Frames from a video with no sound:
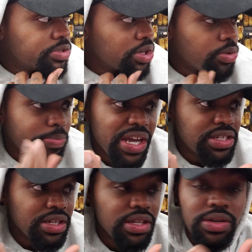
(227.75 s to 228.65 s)
so
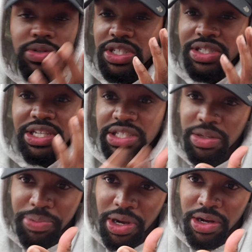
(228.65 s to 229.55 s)
basically you just list
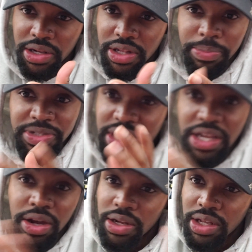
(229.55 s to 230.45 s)
the product i'm gonna say
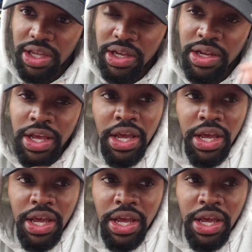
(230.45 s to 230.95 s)
it all again